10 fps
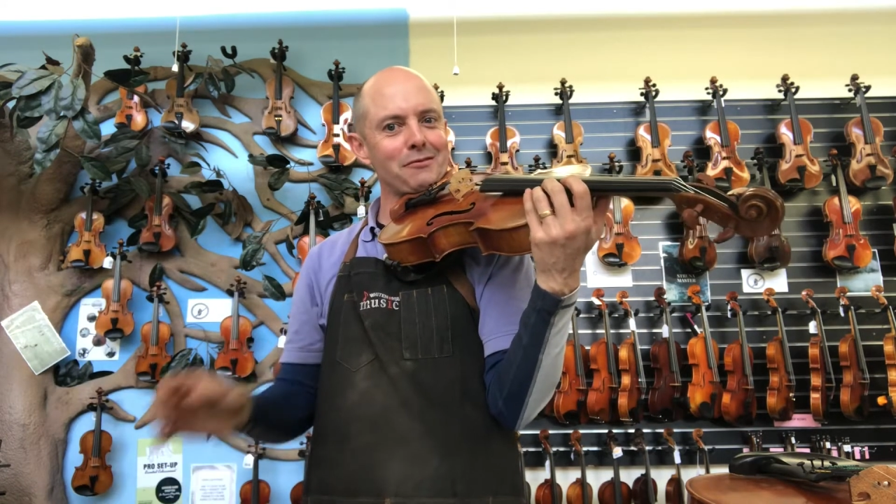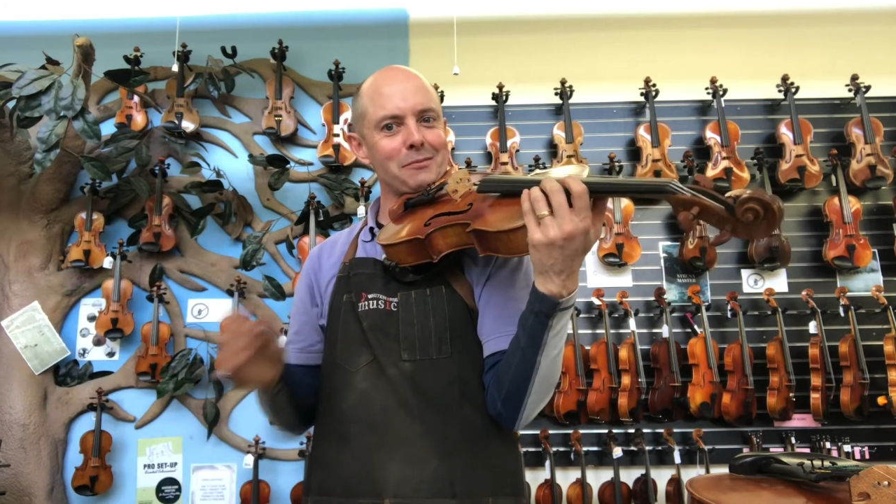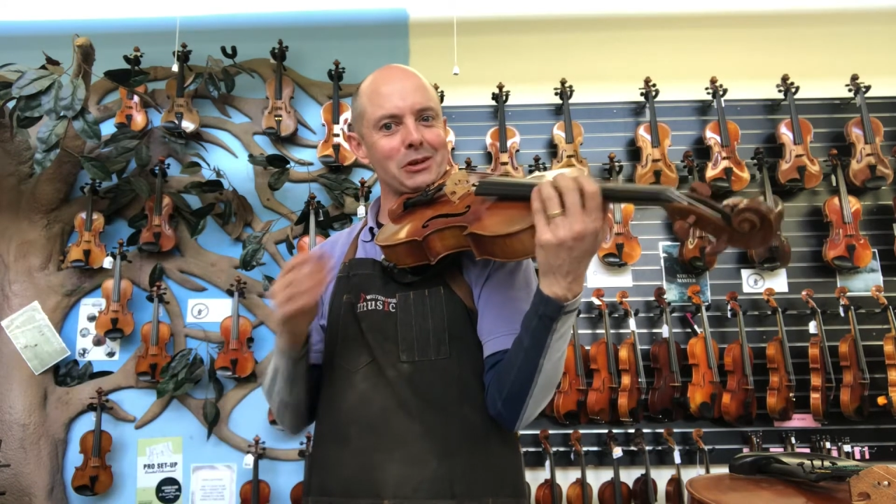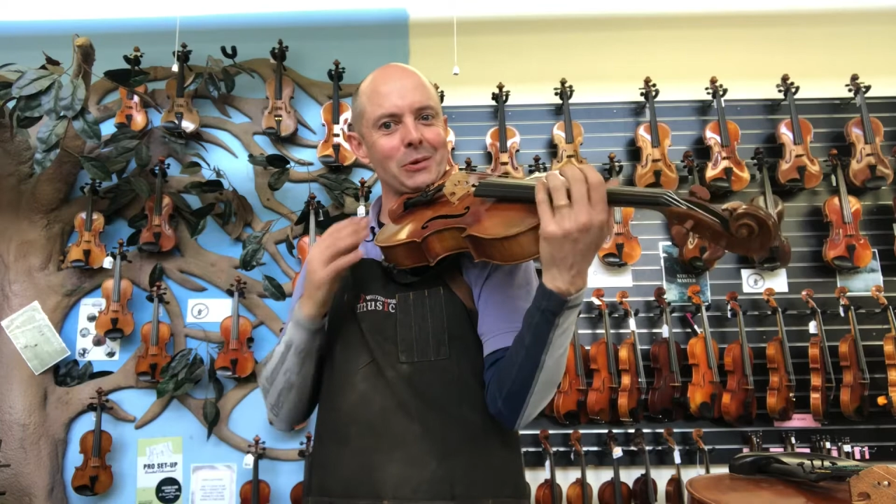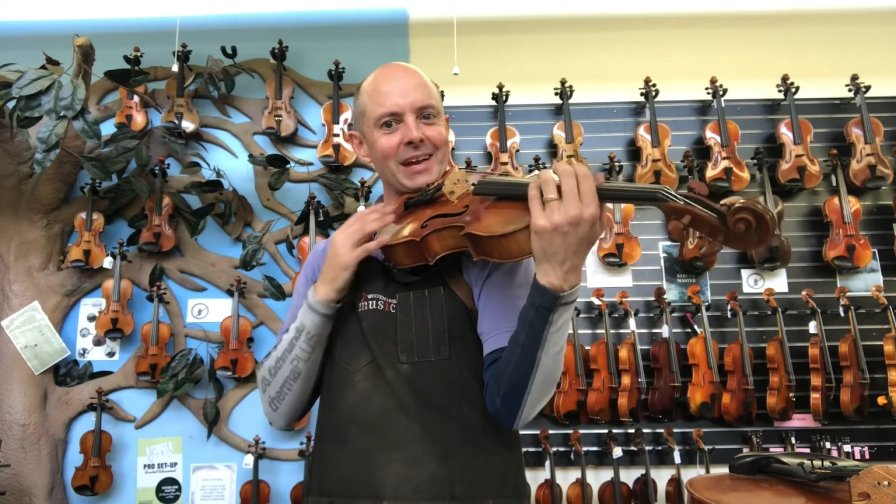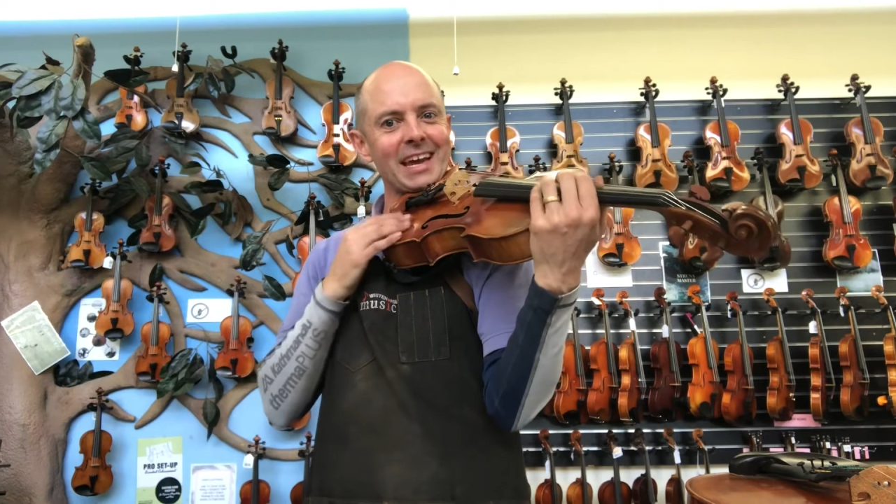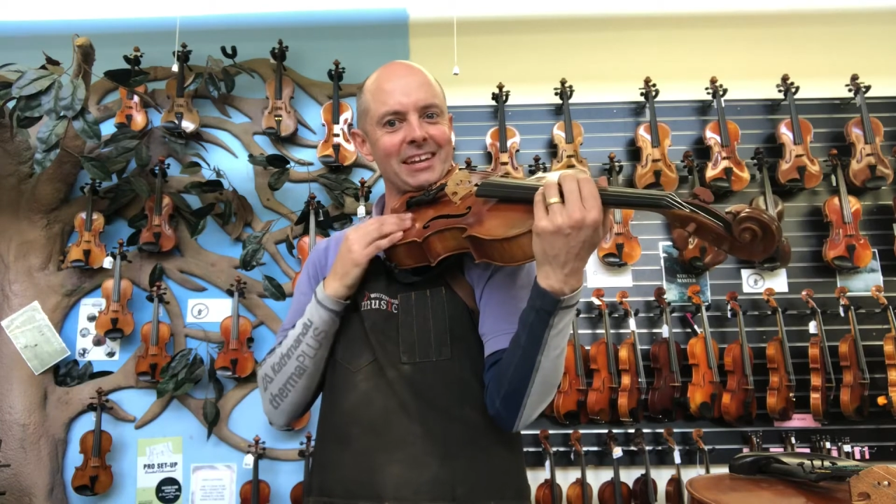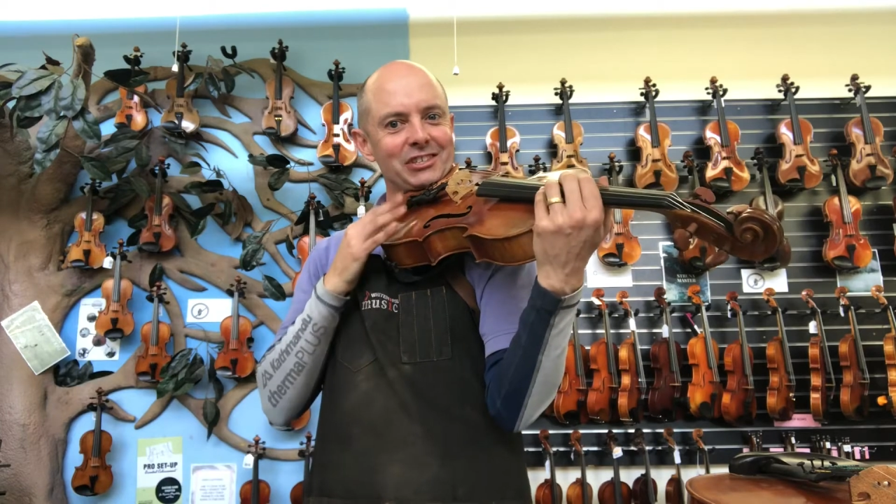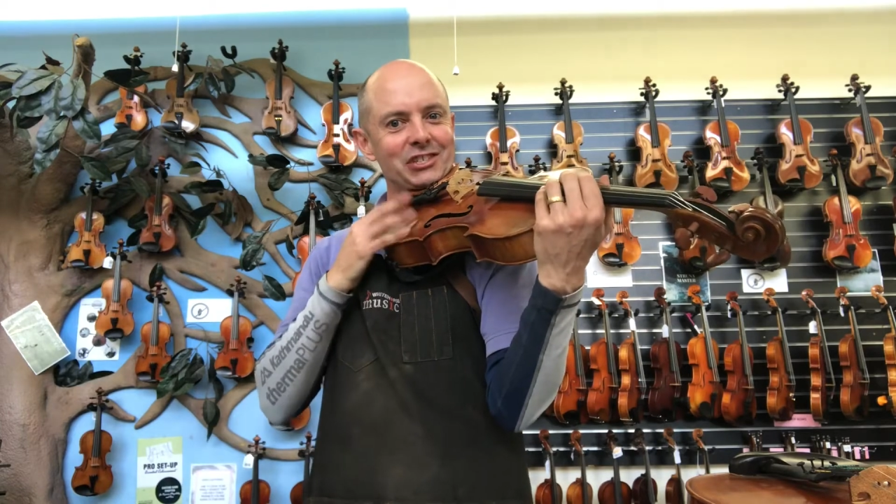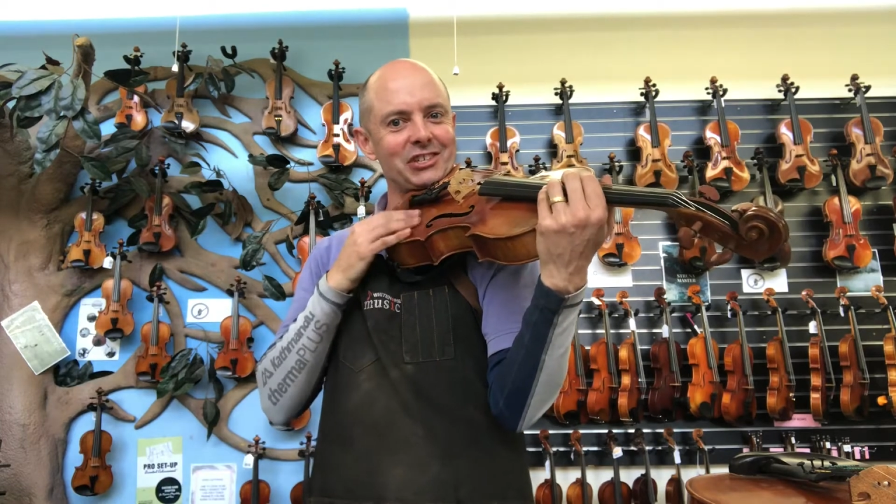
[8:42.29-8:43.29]
from going out of
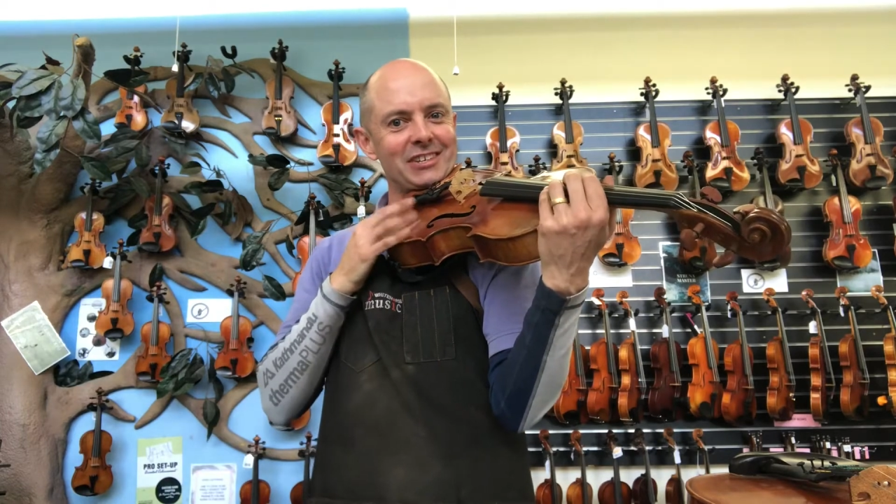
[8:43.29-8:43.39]
tune,